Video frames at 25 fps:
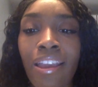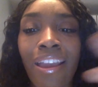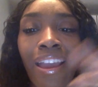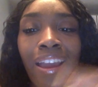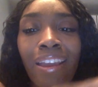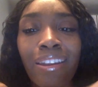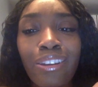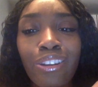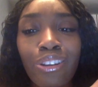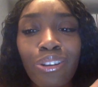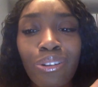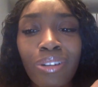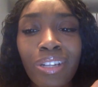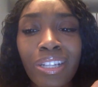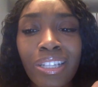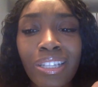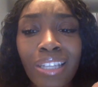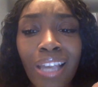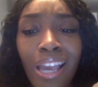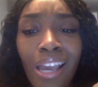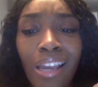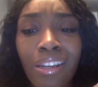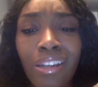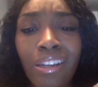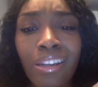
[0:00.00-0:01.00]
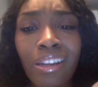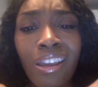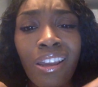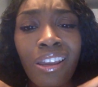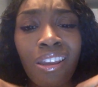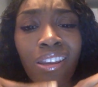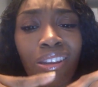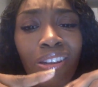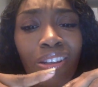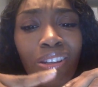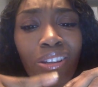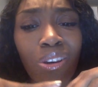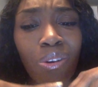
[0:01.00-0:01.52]
And you decided,
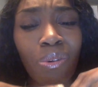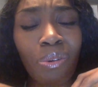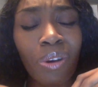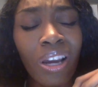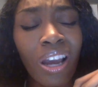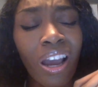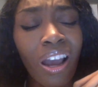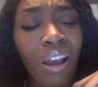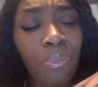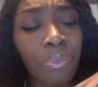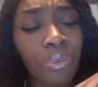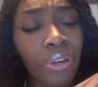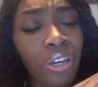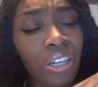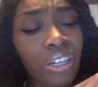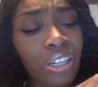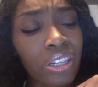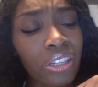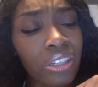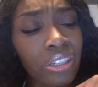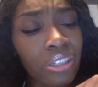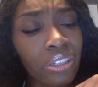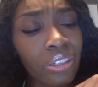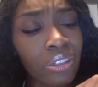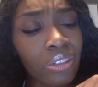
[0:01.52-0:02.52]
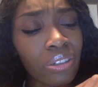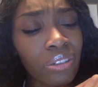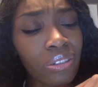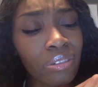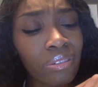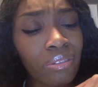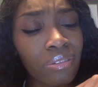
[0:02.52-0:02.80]
you know what I'm gonna do?